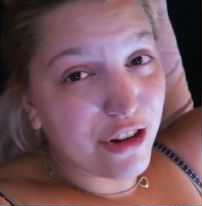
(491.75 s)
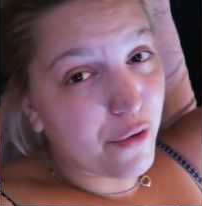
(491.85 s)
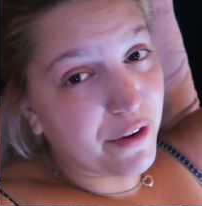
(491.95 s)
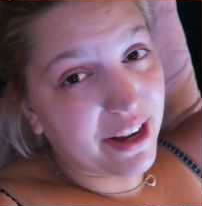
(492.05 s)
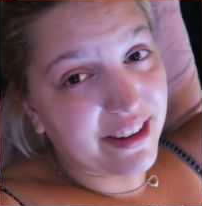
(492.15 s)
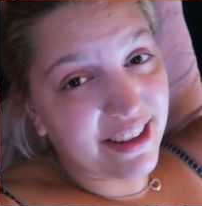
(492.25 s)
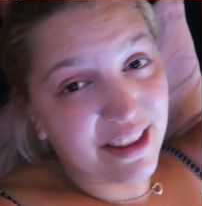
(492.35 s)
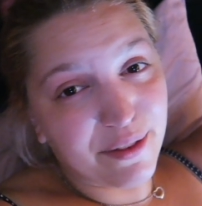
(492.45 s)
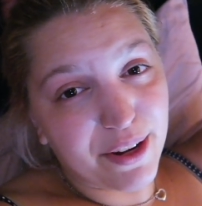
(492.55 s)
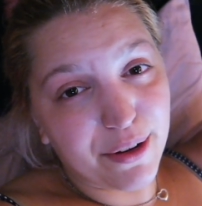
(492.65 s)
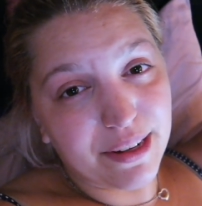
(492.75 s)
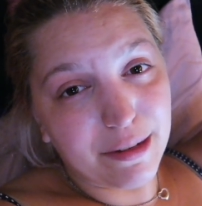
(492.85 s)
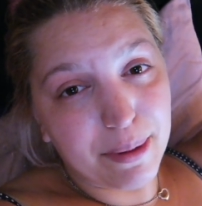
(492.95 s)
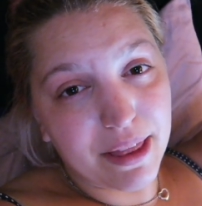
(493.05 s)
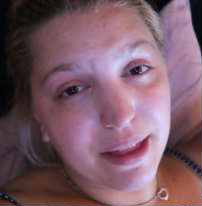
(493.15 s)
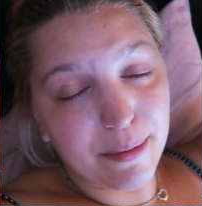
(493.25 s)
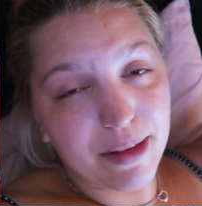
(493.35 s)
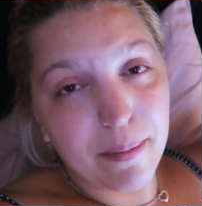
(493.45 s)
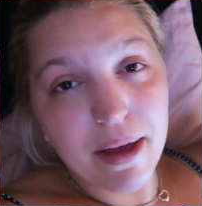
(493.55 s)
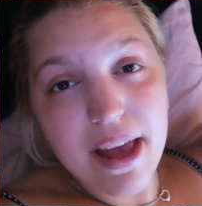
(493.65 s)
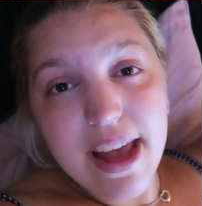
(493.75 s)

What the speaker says: Don't forget to give this video a nice big thumbs up.